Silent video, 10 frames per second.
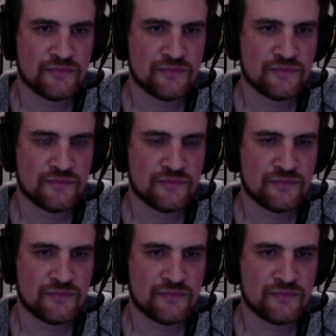
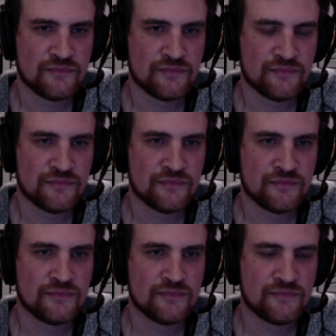
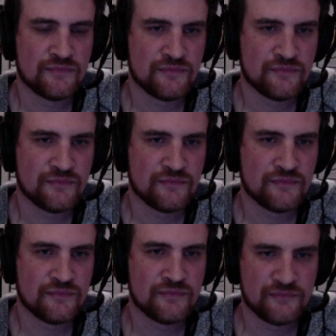
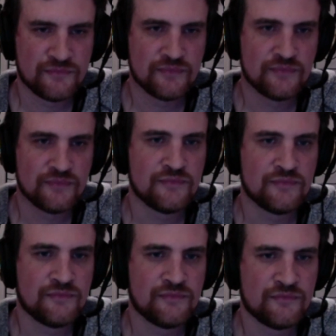
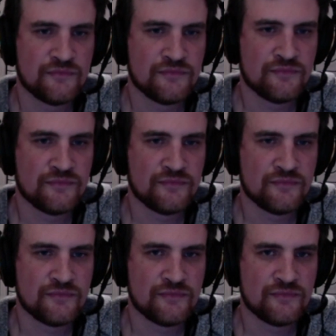
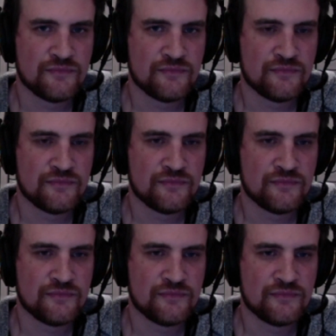
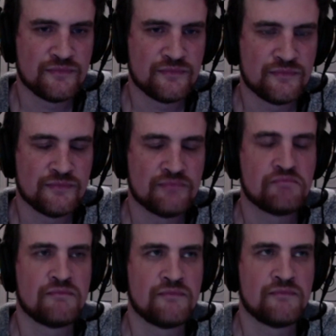
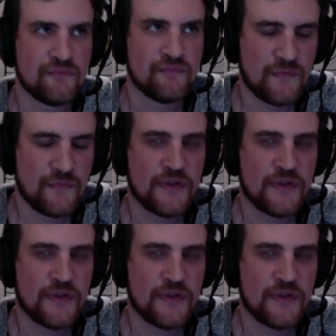No words are spoken by the person on screen.